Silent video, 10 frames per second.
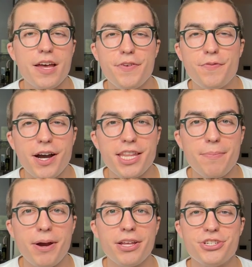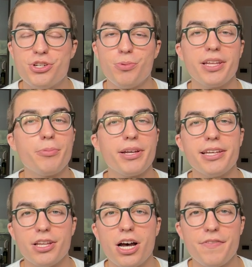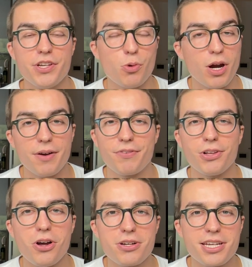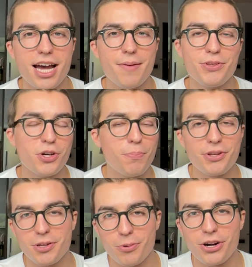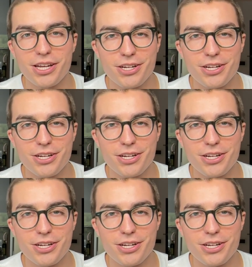If you find that pair that you really, really love and you wear them for a long time, you'll put the work in